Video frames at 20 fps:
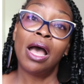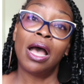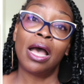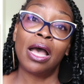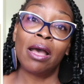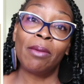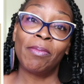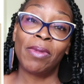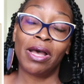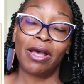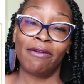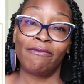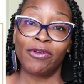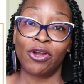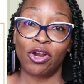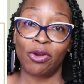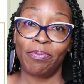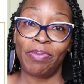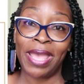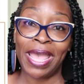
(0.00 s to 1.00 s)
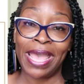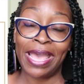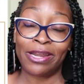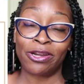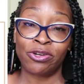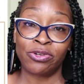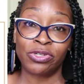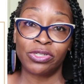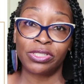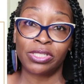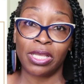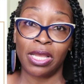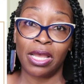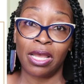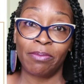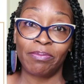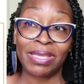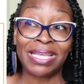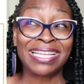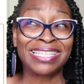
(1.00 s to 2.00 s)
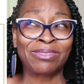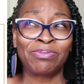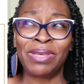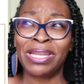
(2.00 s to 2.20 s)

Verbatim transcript: of her patterns, because